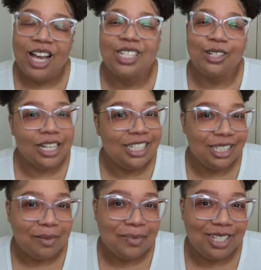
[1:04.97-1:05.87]
So let's
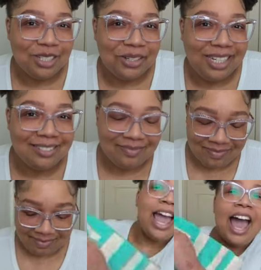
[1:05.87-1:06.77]
jump into it.
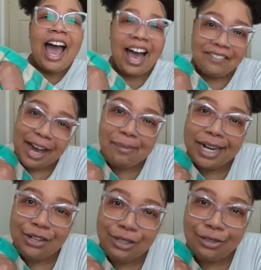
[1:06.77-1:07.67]
I've got my
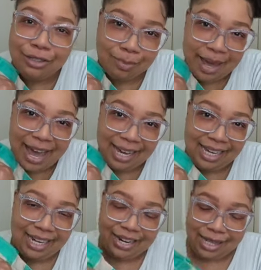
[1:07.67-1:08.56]
cruise bag
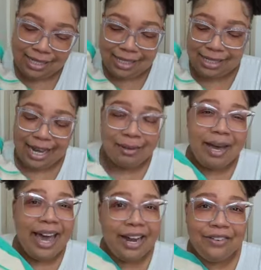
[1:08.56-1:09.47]
here. This is like
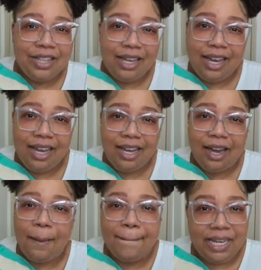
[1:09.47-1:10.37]
my
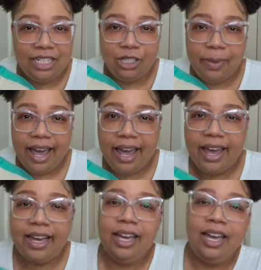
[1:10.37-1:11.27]
everything beach
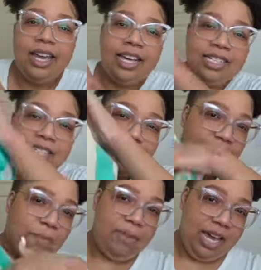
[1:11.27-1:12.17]
bag. It's
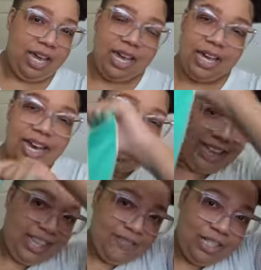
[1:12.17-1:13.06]
big. I
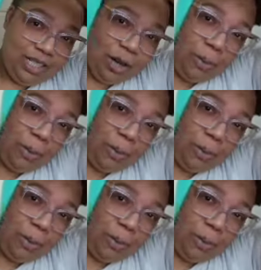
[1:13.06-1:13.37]
love it so